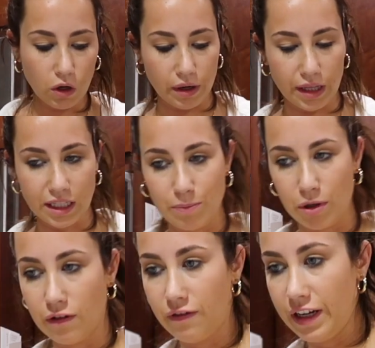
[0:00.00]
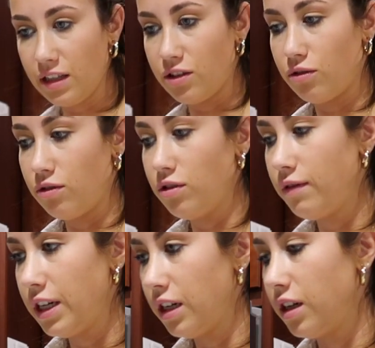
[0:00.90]
Okay, that's perfect. So those
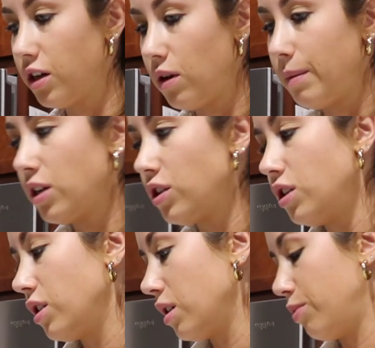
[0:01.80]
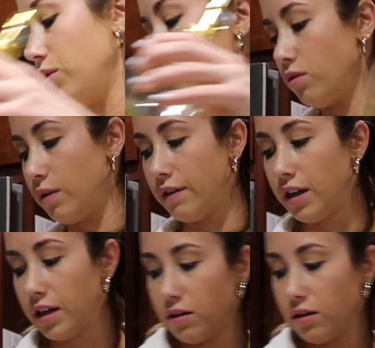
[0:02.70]
are ready to go. I'm actually just gonna put those away right